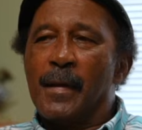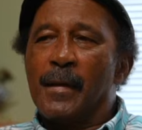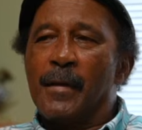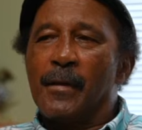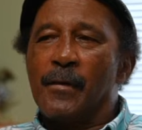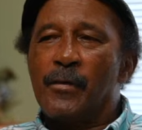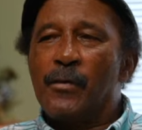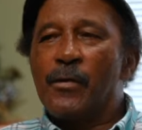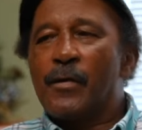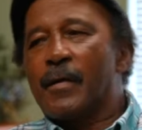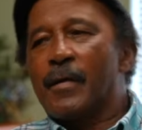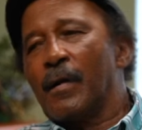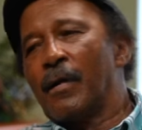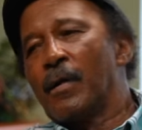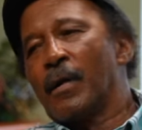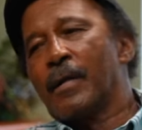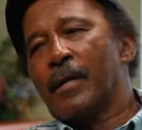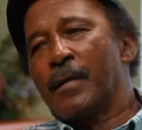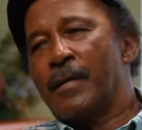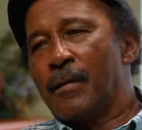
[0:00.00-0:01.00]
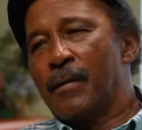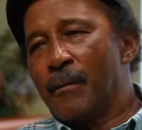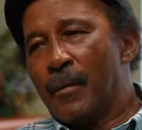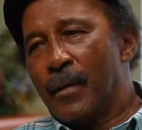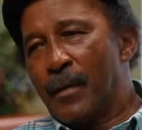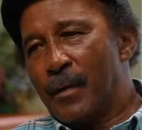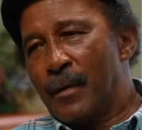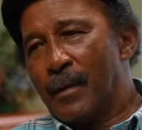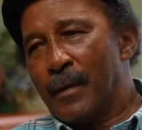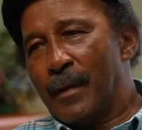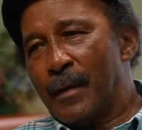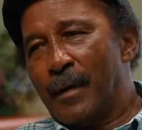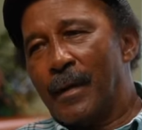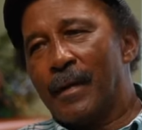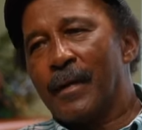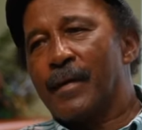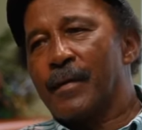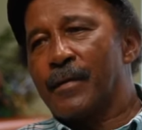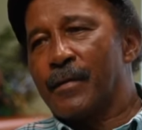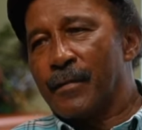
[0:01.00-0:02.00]
you can look in the mirror and
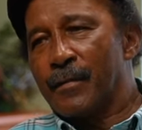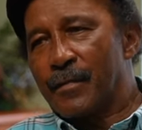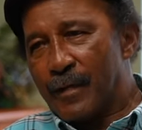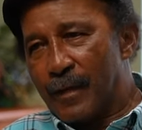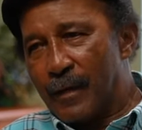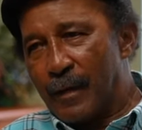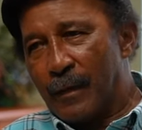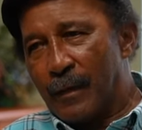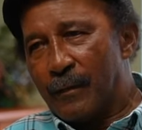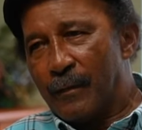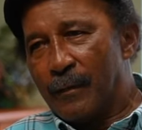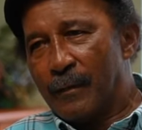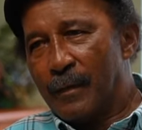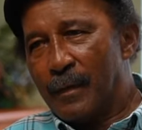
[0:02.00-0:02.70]
look at yourself,